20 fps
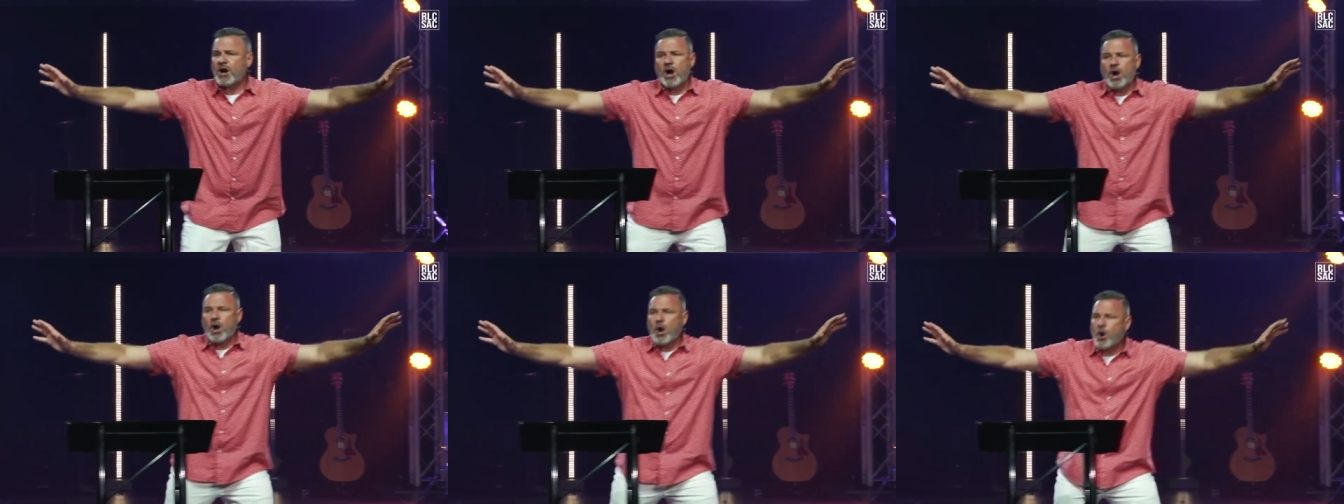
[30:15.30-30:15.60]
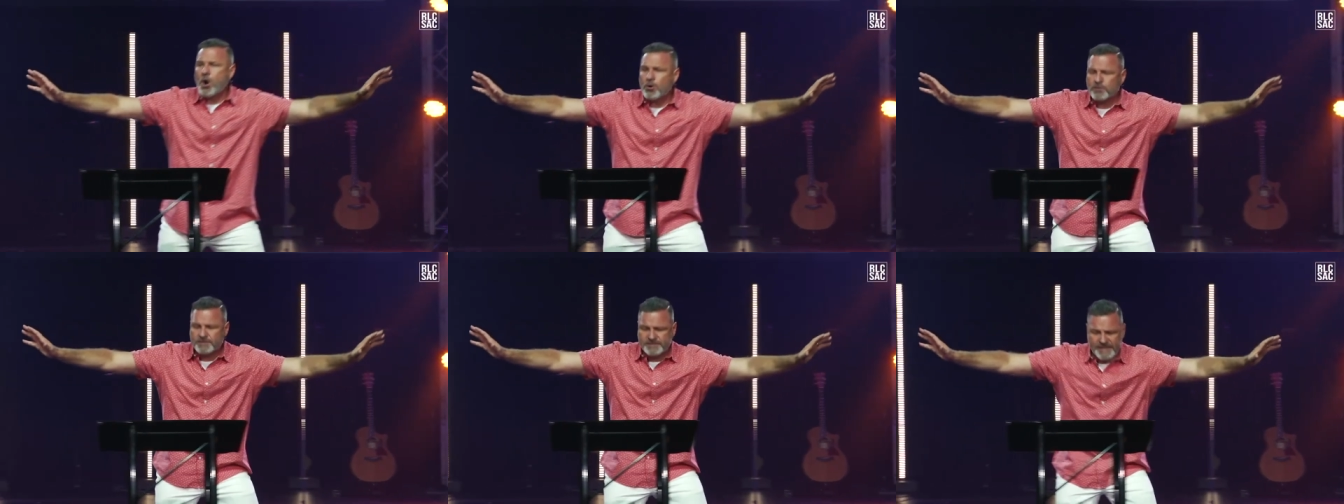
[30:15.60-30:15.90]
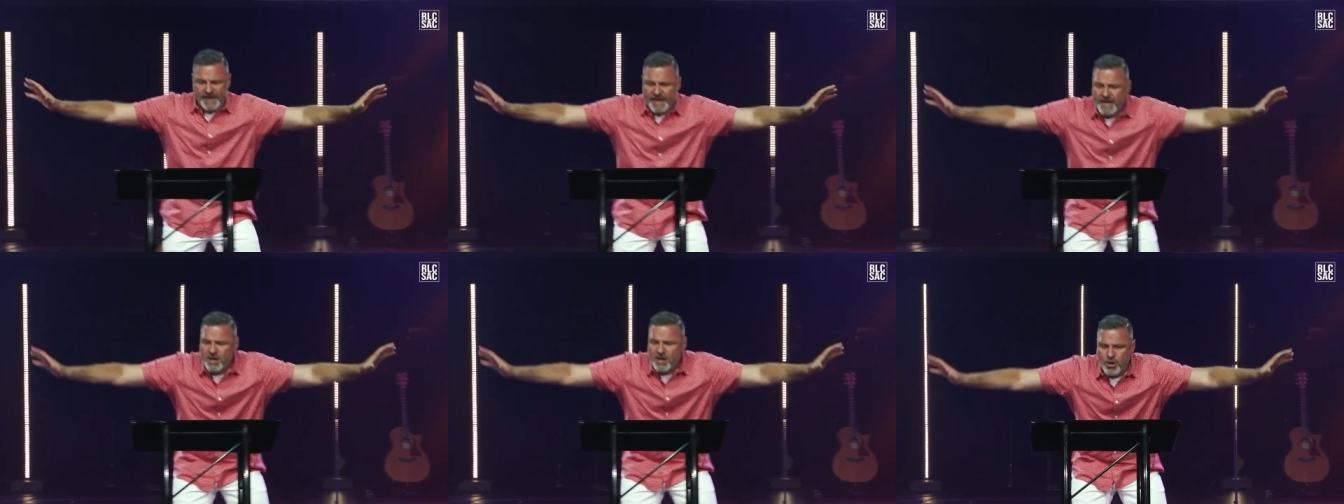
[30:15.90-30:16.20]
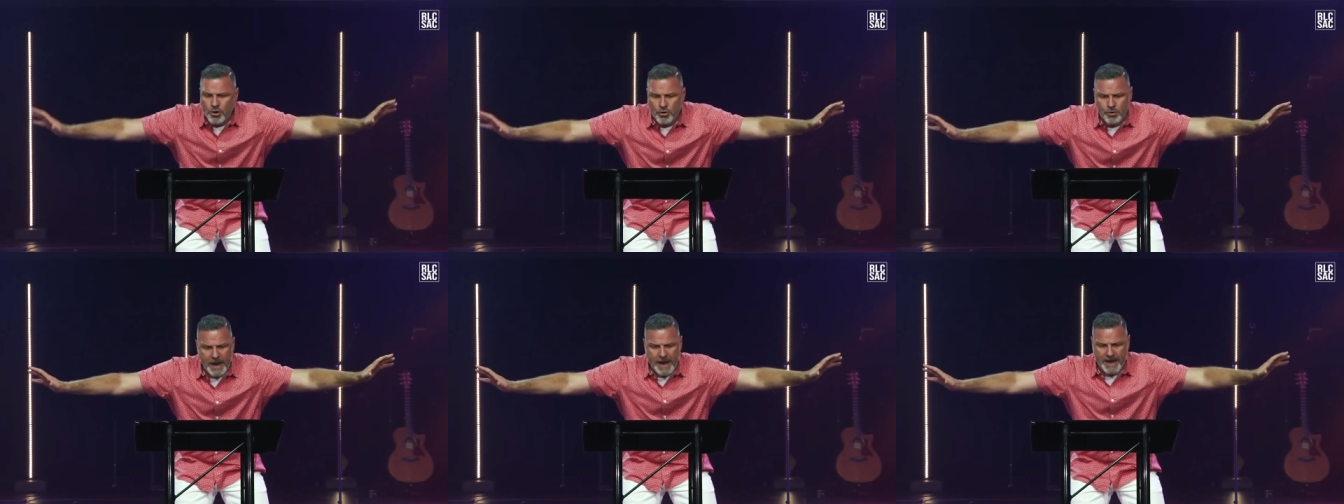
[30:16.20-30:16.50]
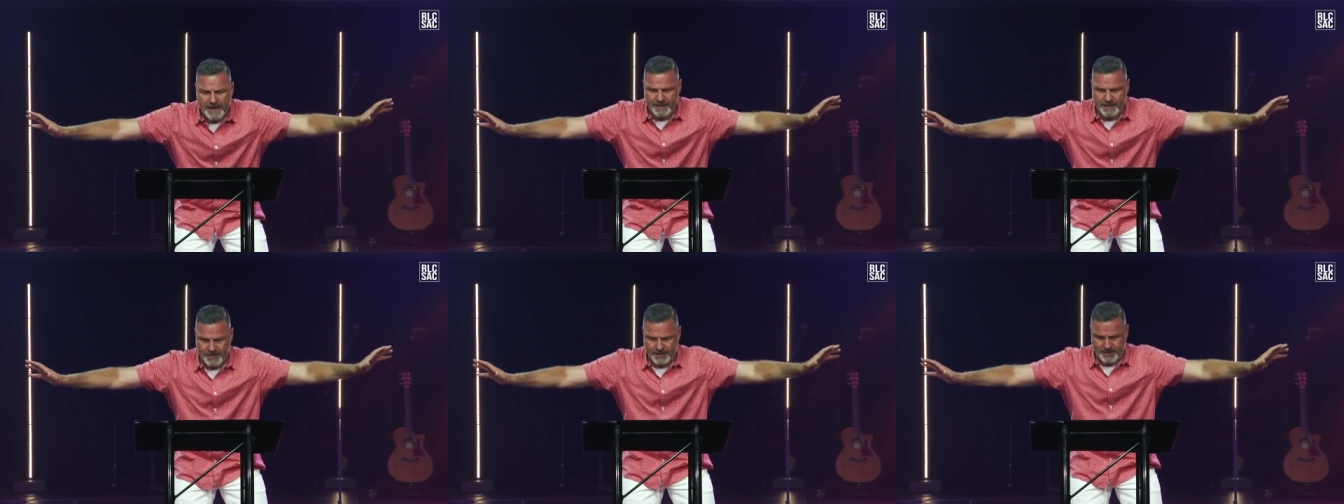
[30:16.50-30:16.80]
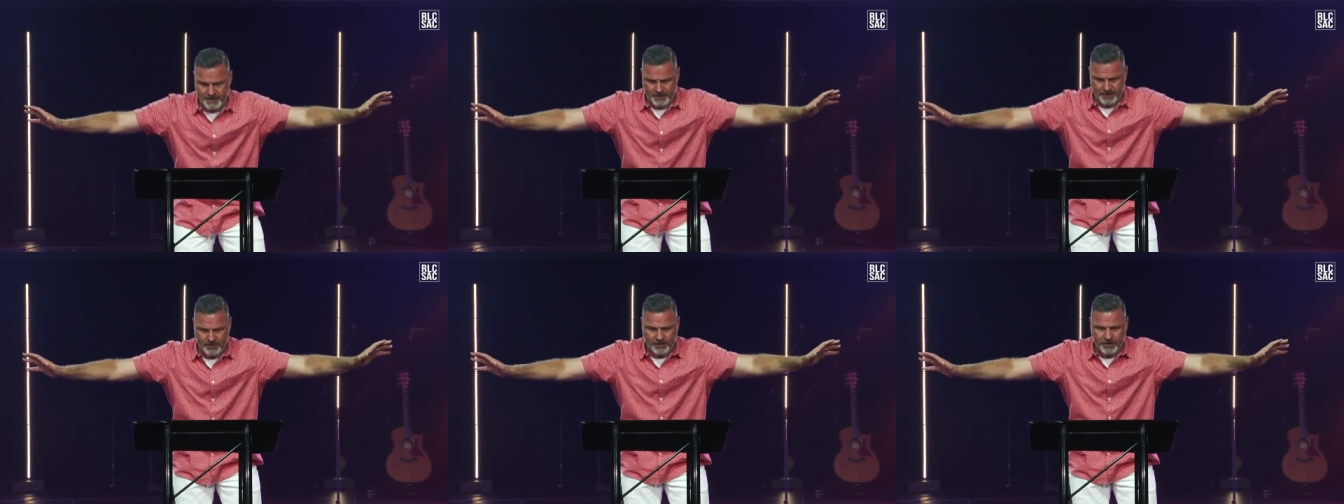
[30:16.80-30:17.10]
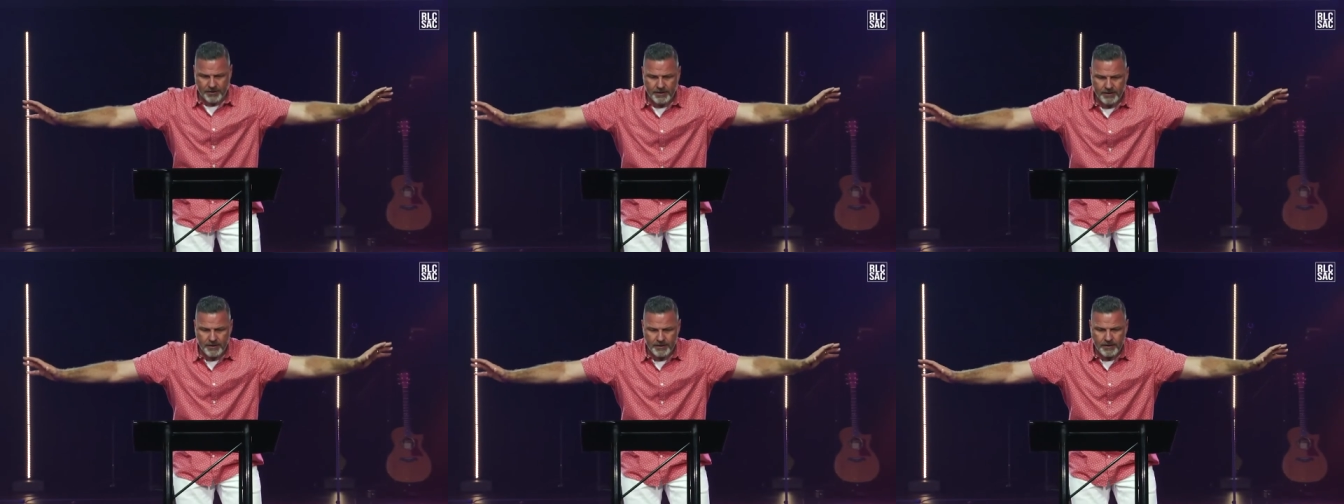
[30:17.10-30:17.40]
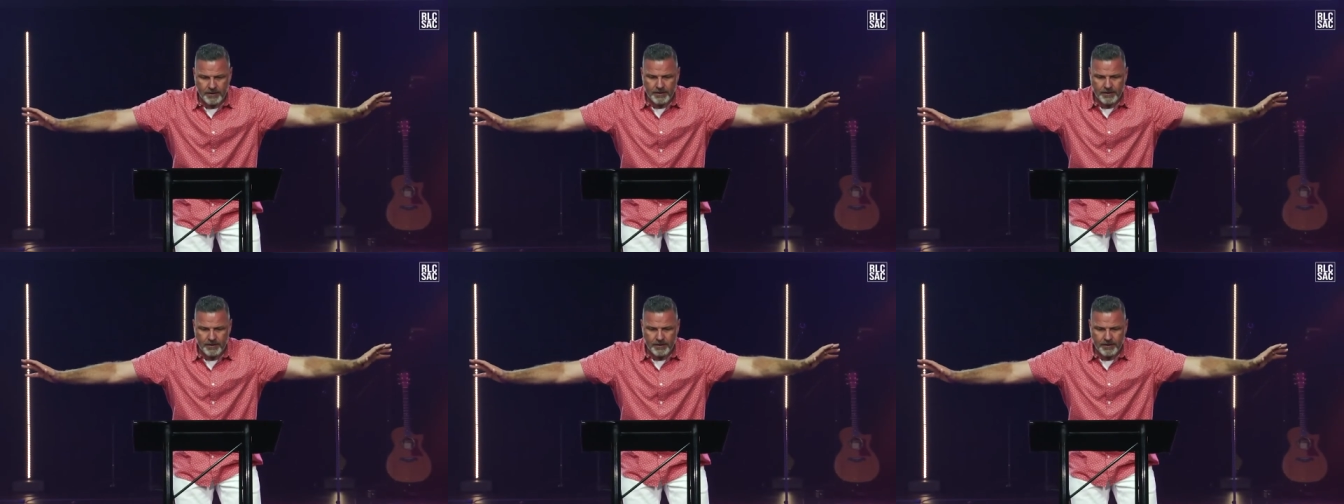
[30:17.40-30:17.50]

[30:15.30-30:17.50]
the whole deal right here.